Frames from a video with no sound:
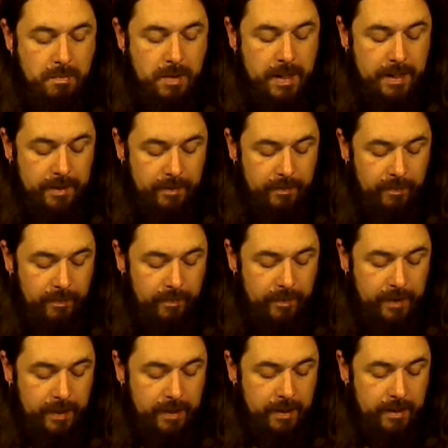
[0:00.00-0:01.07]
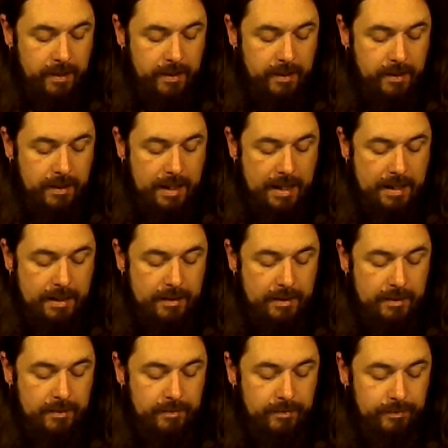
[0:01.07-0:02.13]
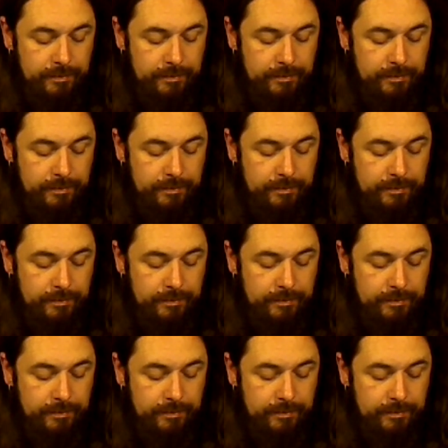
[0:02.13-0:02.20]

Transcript: But I don't know.